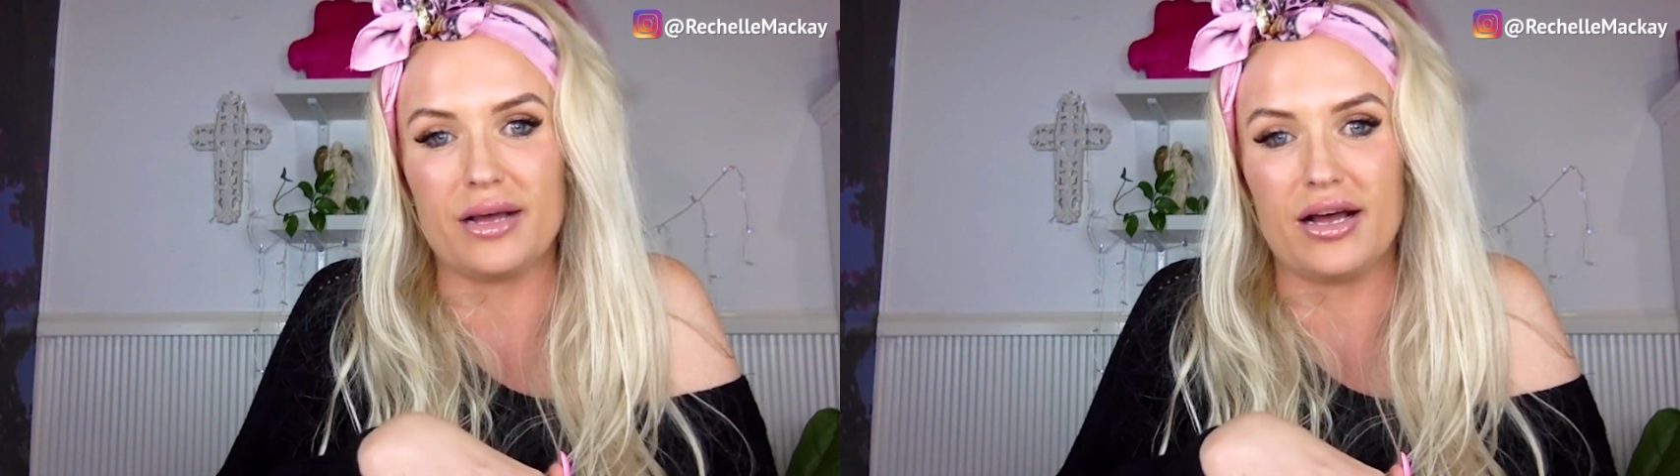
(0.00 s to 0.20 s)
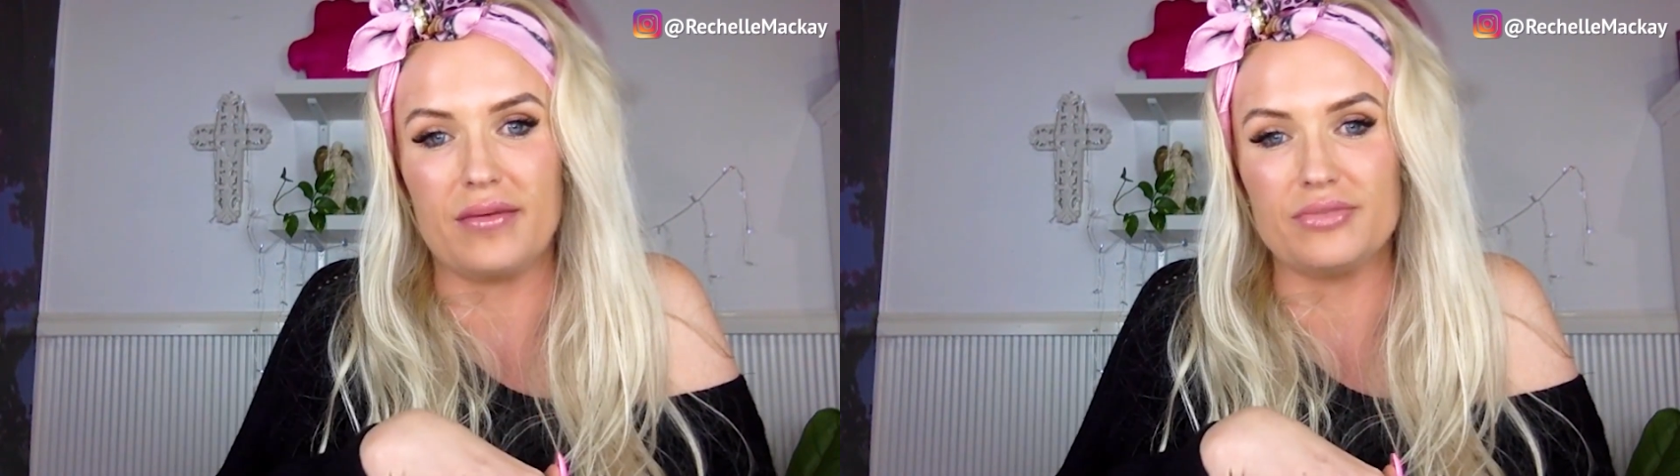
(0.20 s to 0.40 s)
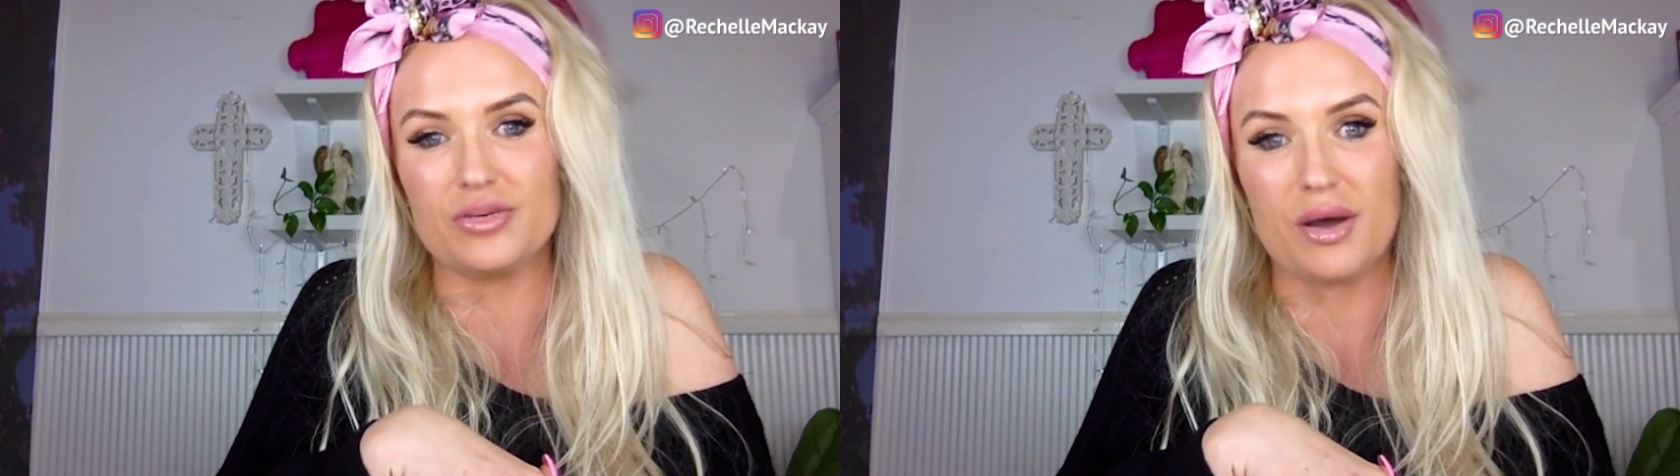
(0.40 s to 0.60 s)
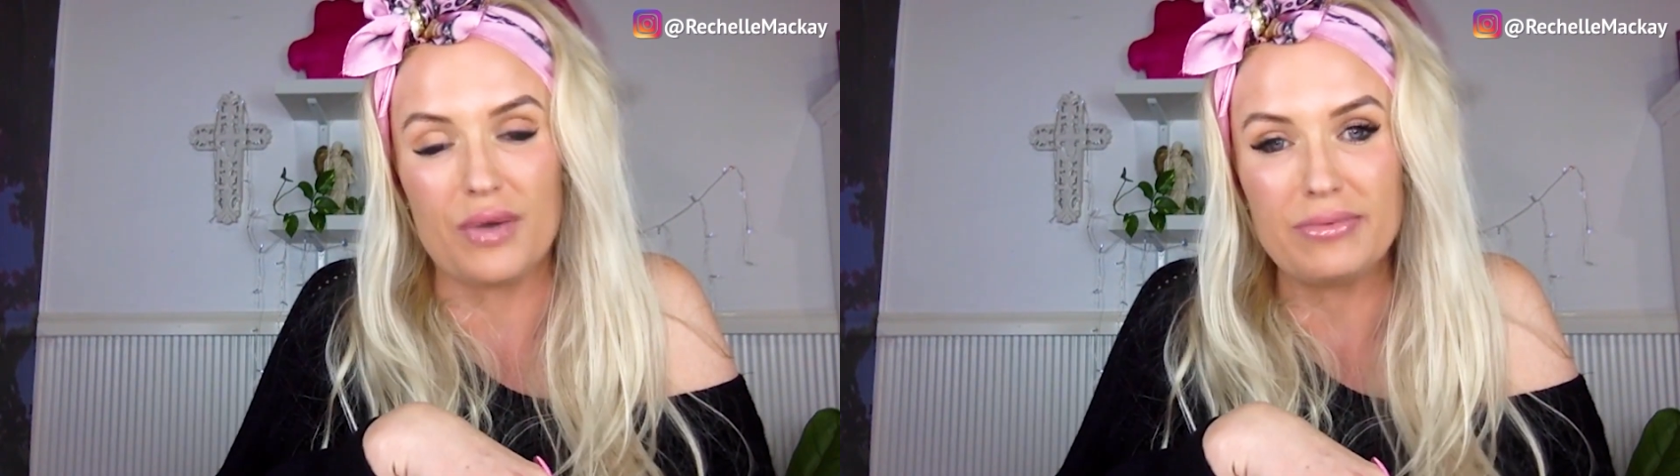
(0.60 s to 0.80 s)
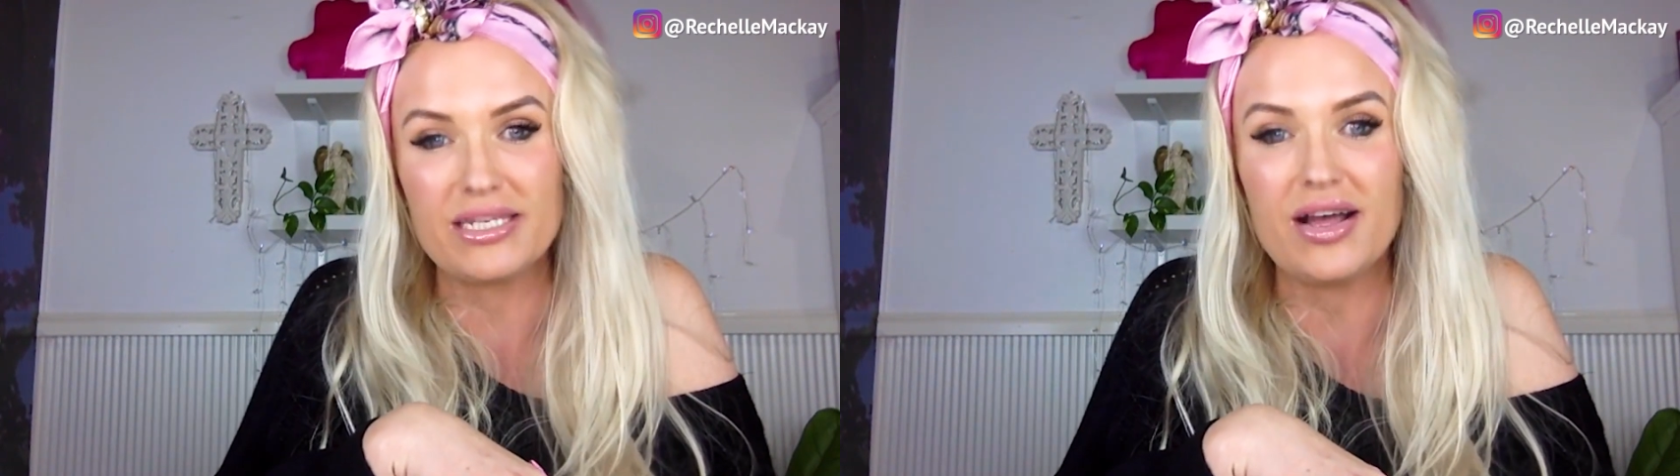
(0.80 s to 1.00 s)
to my
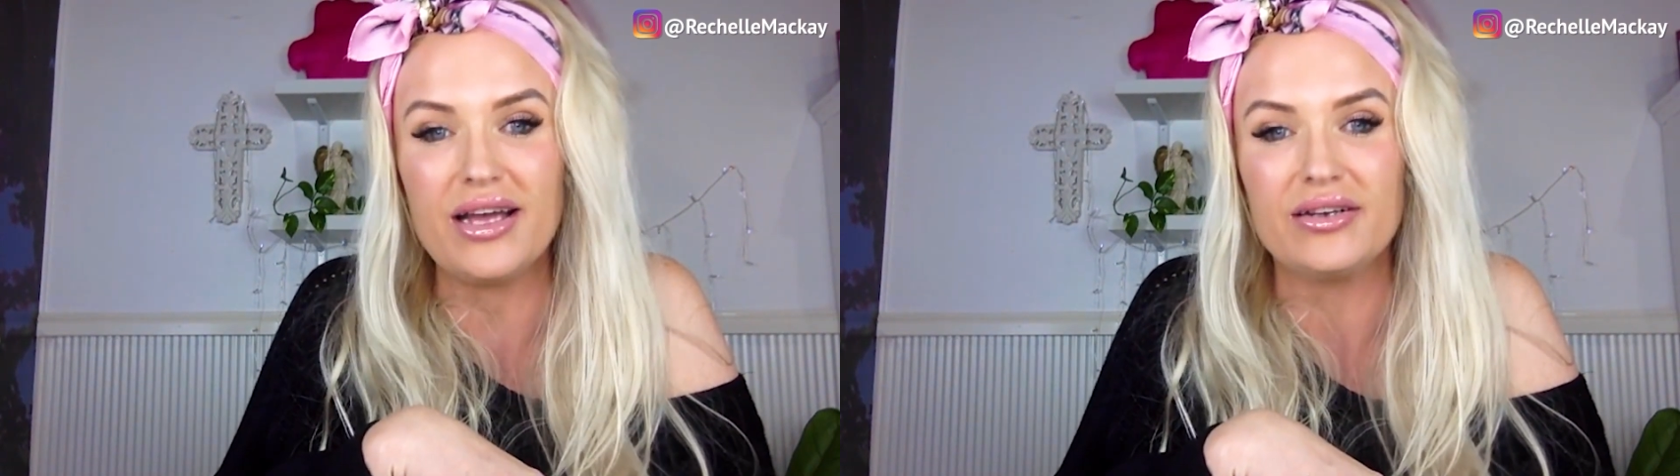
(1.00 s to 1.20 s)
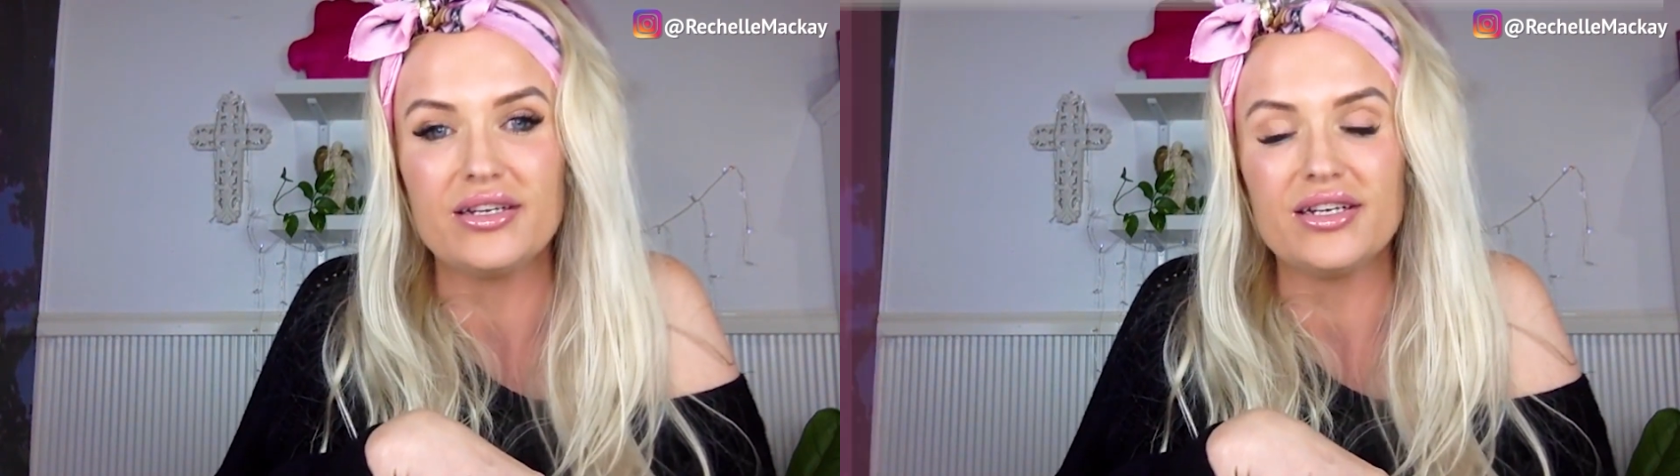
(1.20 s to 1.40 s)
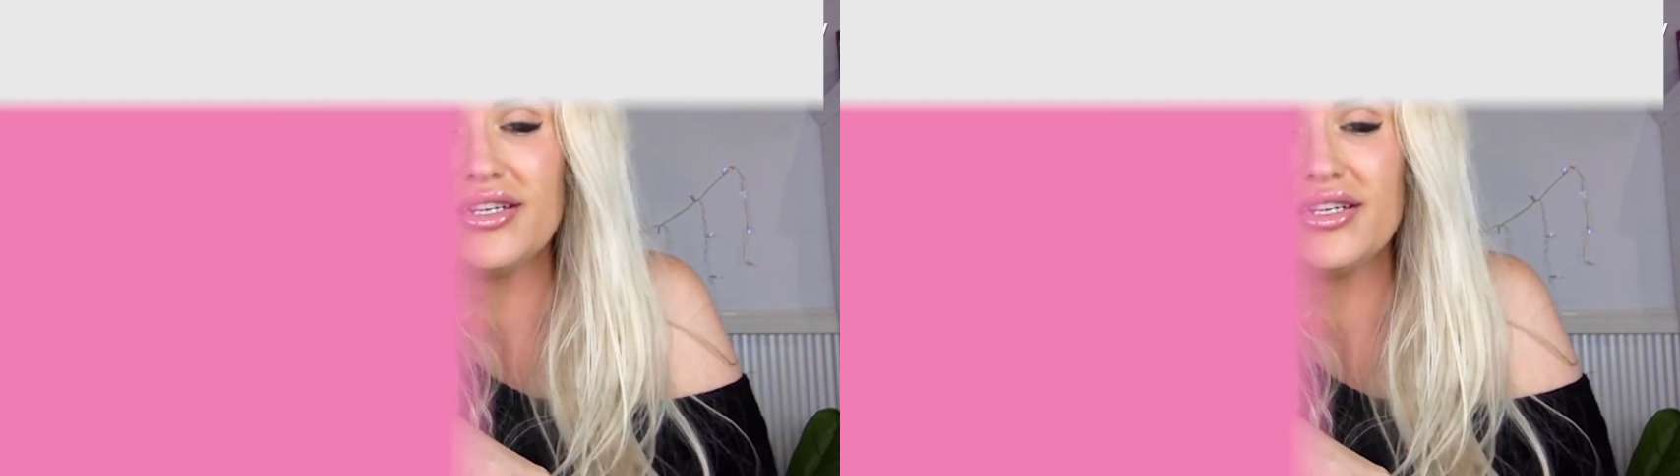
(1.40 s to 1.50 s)
website,